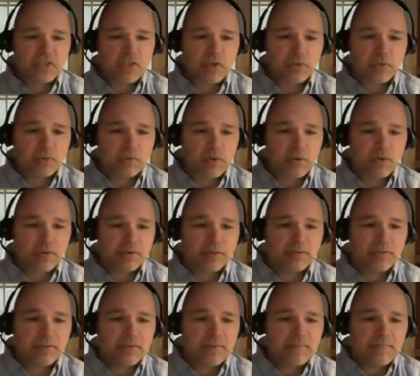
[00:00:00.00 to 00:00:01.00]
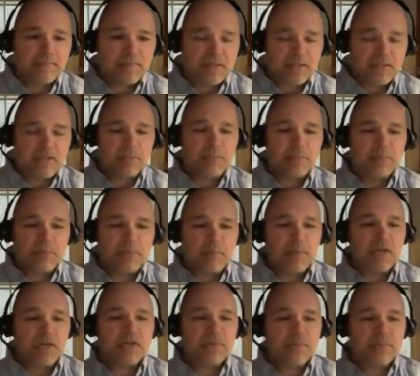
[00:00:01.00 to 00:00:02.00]
all wrong, and you, you
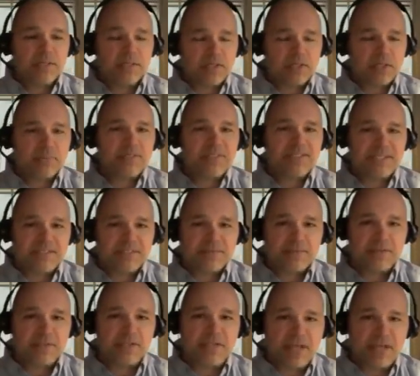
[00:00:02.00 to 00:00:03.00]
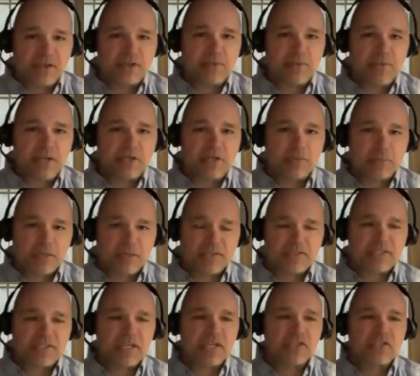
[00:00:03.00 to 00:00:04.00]
better be a little bit different in how you make your
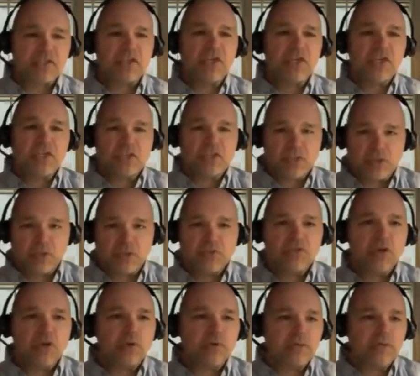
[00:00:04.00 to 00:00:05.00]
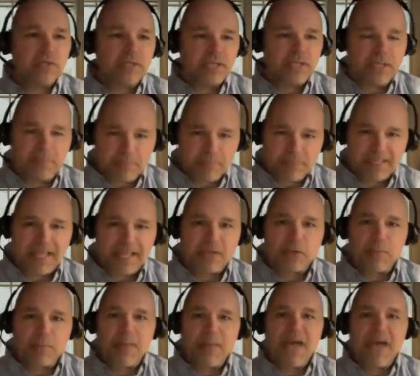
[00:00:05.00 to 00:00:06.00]
presentation so you don't implant
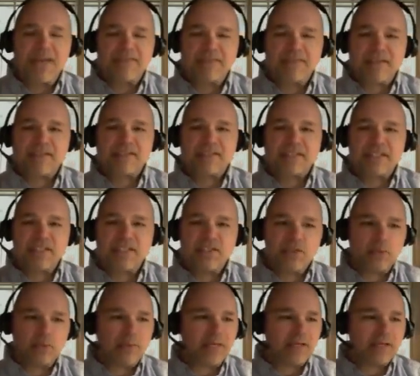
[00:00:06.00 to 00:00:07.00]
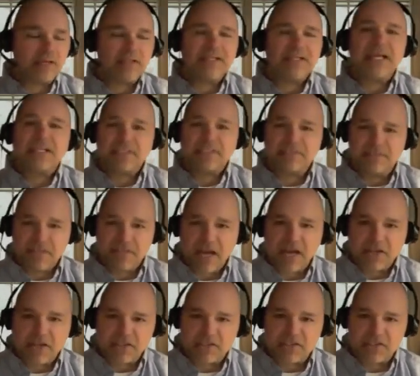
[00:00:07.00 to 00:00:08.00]
or manifest into a collective
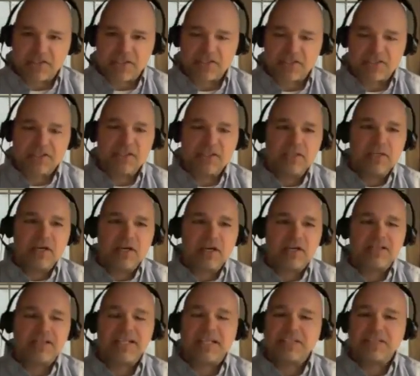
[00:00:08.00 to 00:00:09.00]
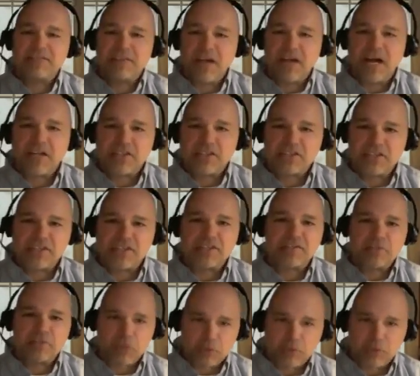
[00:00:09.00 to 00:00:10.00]
consciousness, a collective consciousness
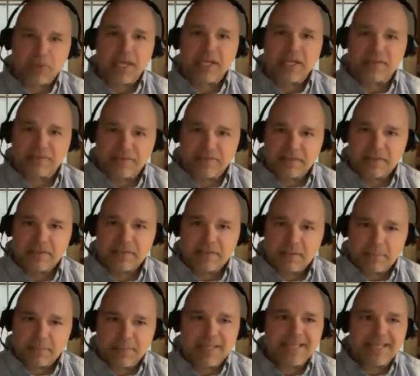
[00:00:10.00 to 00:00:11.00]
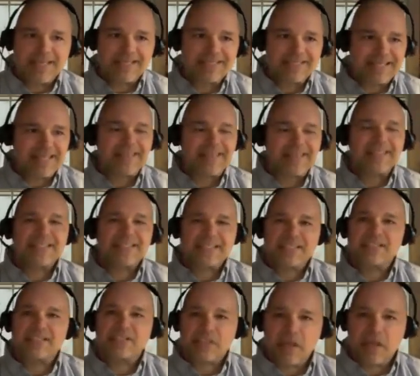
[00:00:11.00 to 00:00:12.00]
of creative beings that this
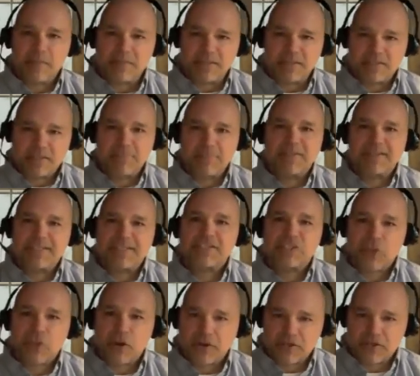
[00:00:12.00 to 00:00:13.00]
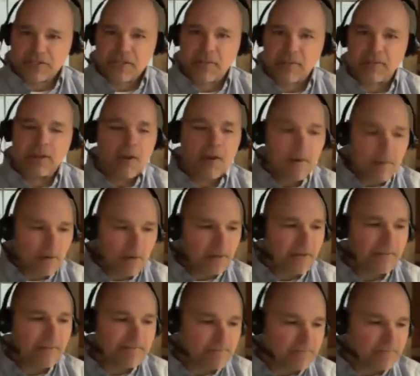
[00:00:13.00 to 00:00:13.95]
is coming, something this dark is coming. Okay,